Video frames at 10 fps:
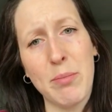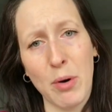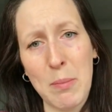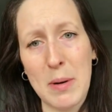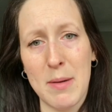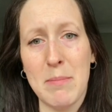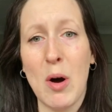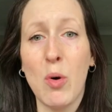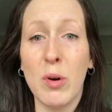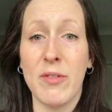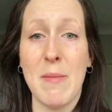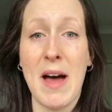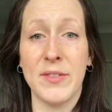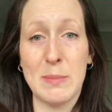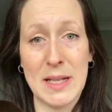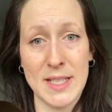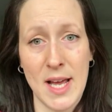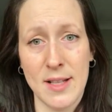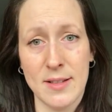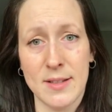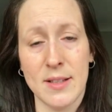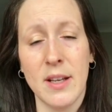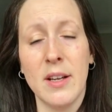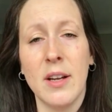a problem, but all of them have split ends.